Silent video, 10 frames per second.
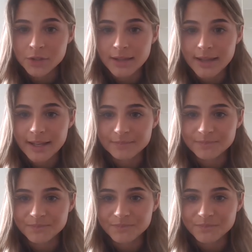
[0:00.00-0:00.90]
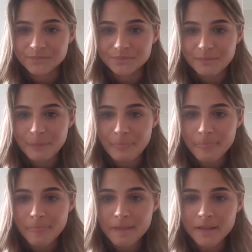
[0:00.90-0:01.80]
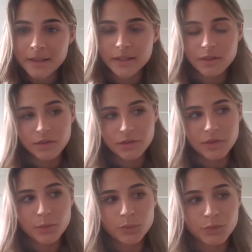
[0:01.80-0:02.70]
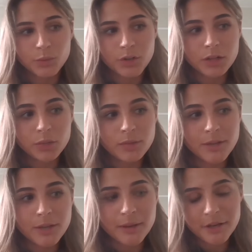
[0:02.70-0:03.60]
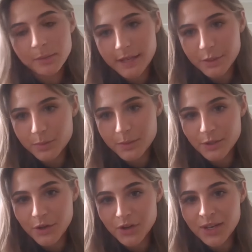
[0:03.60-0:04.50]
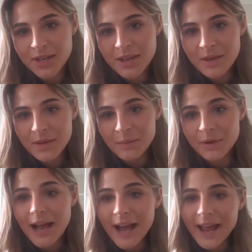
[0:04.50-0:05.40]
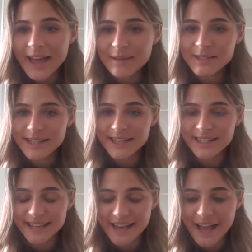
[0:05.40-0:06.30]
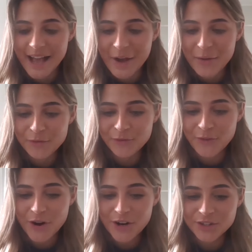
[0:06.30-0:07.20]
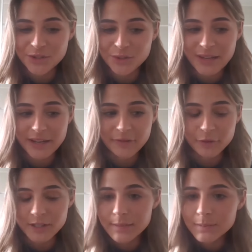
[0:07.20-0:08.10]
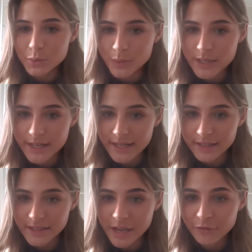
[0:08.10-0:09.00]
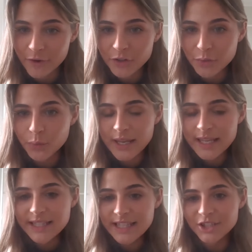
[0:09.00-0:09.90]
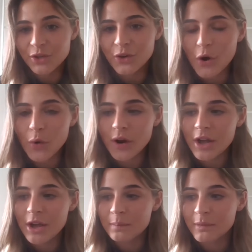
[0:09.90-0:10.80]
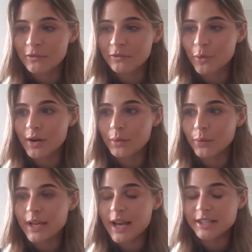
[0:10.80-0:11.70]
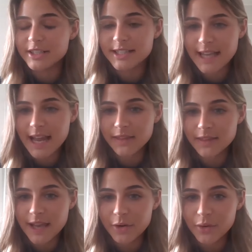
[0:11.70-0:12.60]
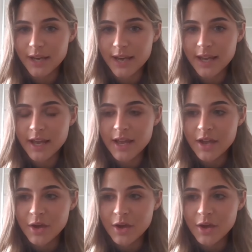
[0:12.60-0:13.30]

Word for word: So like like the the world will be a better place with Bitcoin. But I am scared like how far do like for example Sweden, how far do we need to go before we understand that okay,